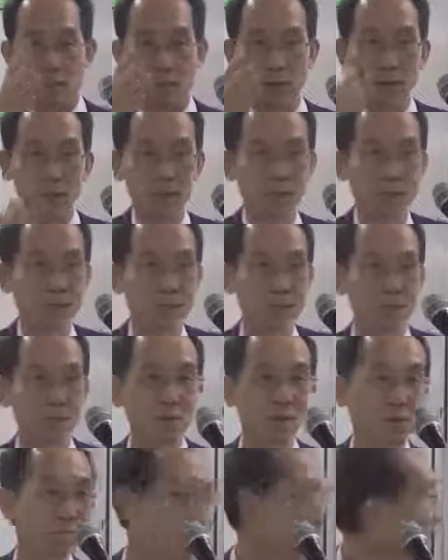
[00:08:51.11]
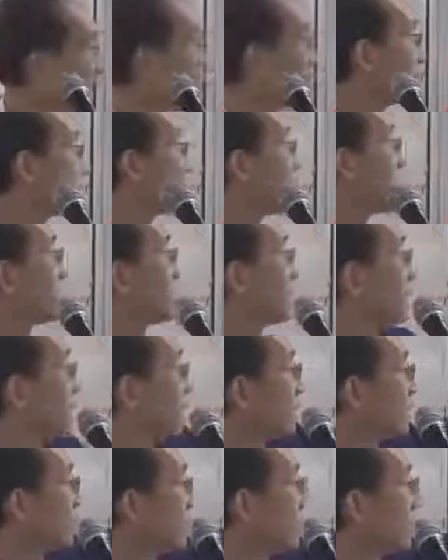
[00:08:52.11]
President Ram mentioned
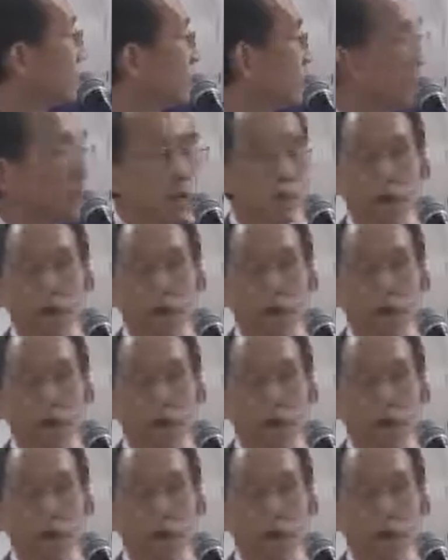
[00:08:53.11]
these